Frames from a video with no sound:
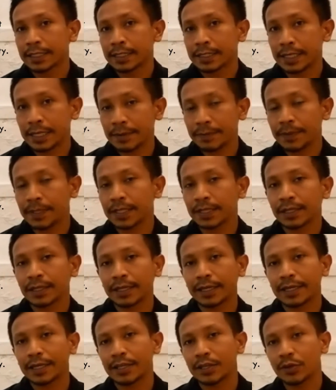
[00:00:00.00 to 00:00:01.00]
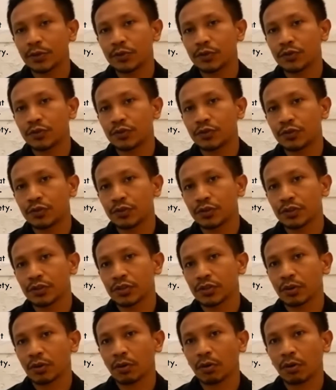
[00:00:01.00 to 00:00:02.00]
Typically used to
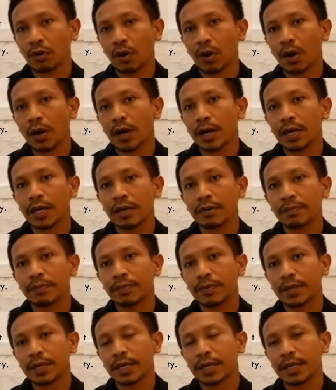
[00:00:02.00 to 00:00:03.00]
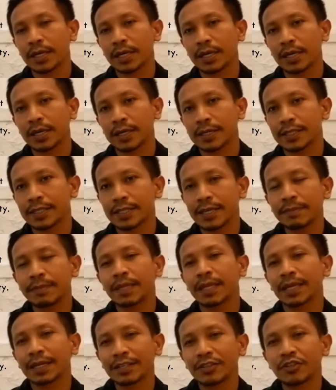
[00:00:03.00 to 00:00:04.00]
describe the
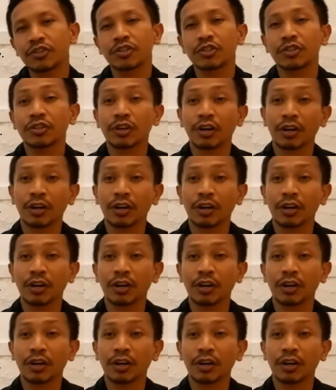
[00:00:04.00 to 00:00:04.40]
assimilation